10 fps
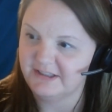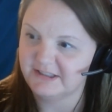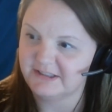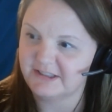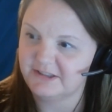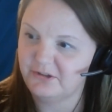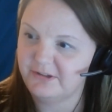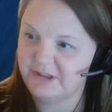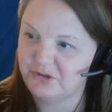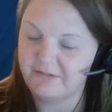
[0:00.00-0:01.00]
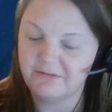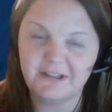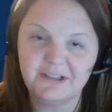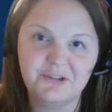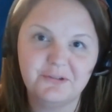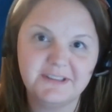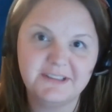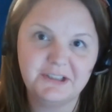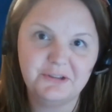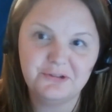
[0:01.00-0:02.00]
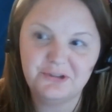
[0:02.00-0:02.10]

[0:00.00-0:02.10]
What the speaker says: is considering traveling to visit you.